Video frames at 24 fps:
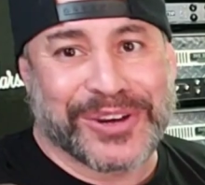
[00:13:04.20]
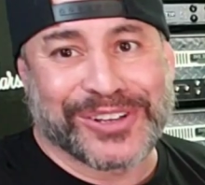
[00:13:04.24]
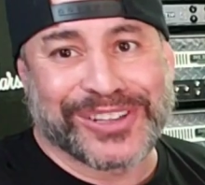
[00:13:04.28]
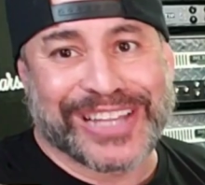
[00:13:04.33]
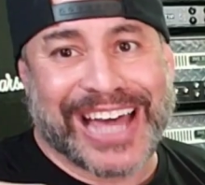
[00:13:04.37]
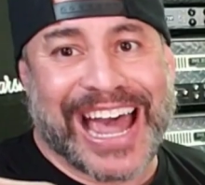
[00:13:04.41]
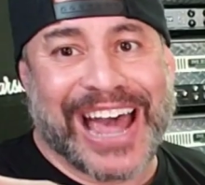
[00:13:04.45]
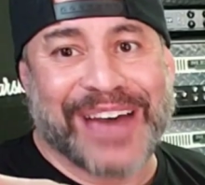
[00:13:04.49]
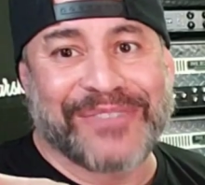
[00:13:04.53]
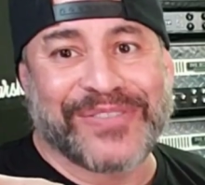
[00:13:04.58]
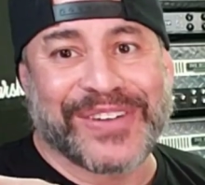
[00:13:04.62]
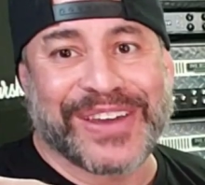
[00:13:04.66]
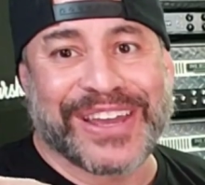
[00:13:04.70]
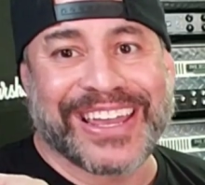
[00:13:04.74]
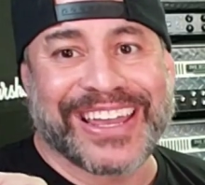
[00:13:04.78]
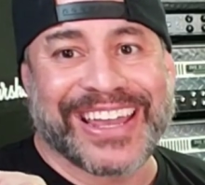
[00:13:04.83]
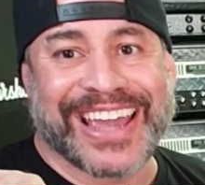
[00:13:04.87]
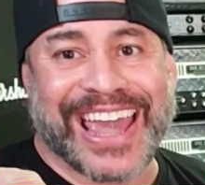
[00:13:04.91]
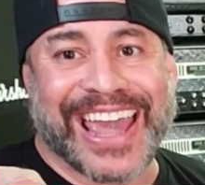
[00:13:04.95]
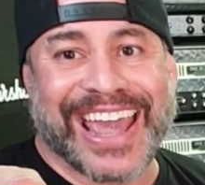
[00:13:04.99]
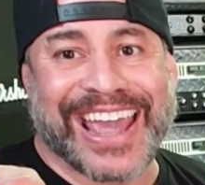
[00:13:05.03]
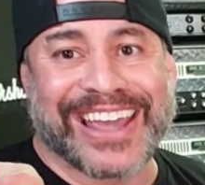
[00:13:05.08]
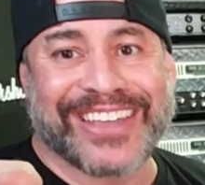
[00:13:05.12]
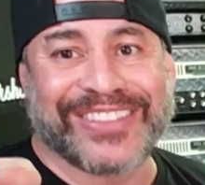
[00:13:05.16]
you're
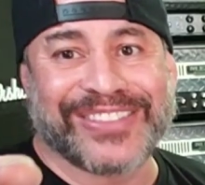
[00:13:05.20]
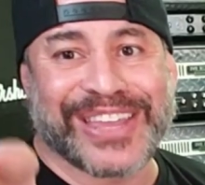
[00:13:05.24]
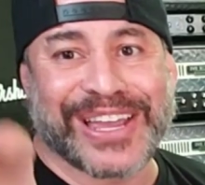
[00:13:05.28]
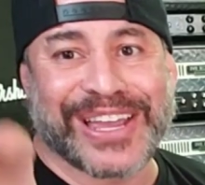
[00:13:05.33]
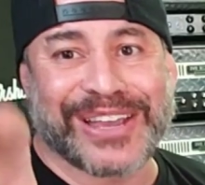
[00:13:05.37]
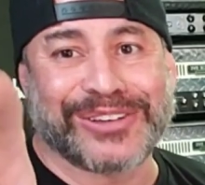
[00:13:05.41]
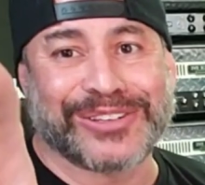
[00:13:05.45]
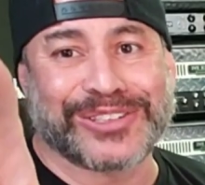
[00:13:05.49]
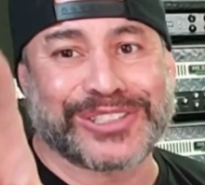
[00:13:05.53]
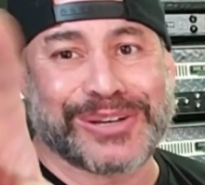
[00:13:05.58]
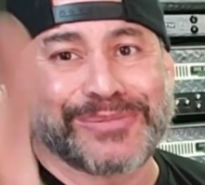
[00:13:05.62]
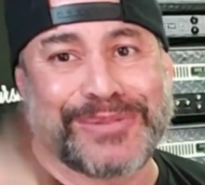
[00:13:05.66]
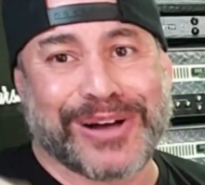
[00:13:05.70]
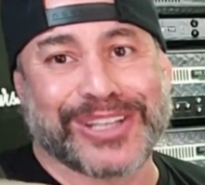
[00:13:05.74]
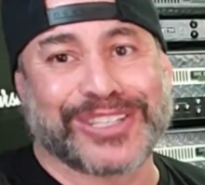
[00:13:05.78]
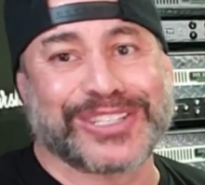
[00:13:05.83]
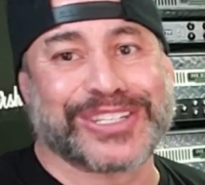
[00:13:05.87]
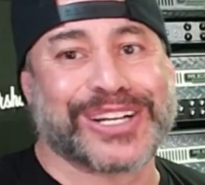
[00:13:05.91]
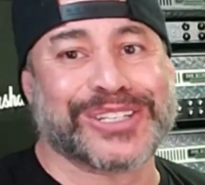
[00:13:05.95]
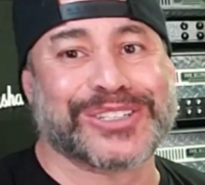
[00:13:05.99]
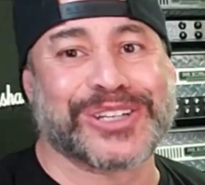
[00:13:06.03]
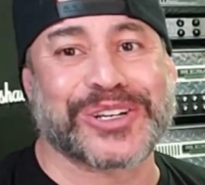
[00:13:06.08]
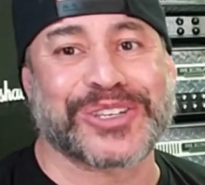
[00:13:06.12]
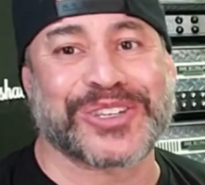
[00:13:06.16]
laughing and thank you so much
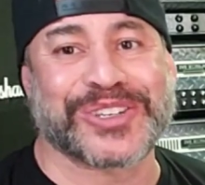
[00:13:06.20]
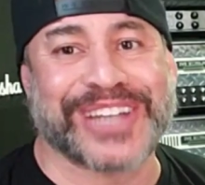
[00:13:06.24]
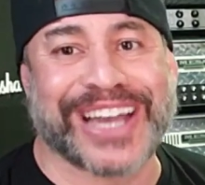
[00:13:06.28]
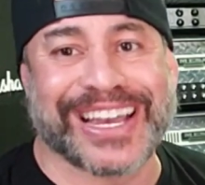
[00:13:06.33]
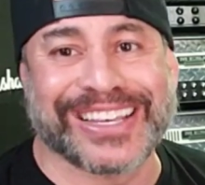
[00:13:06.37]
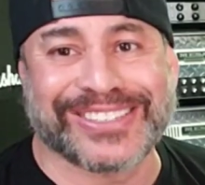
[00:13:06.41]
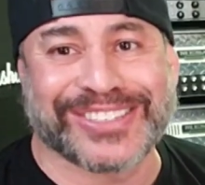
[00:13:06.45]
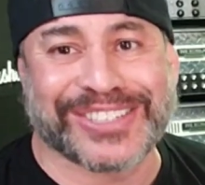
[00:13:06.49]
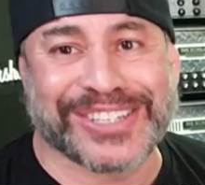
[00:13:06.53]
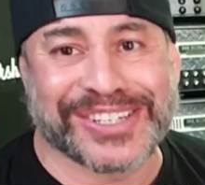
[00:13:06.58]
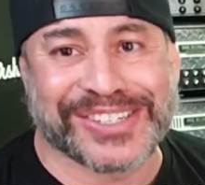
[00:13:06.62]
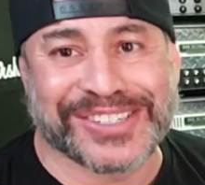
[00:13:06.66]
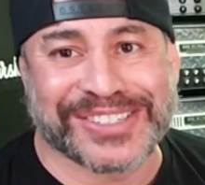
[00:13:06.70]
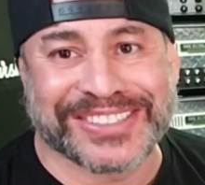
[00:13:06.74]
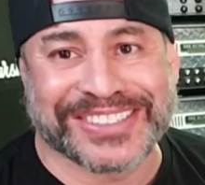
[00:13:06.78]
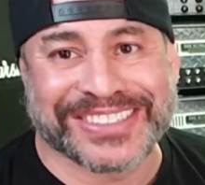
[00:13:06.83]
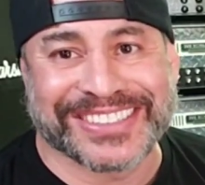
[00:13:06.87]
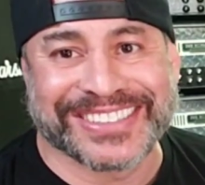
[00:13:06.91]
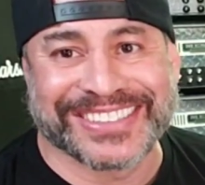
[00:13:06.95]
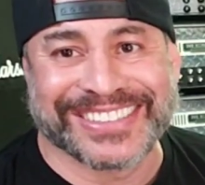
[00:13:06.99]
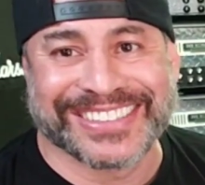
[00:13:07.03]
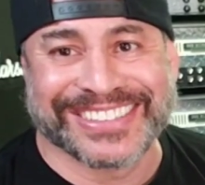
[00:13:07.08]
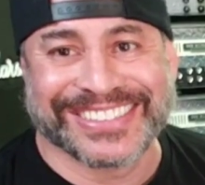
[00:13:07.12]
and I'll talk to you guys soon.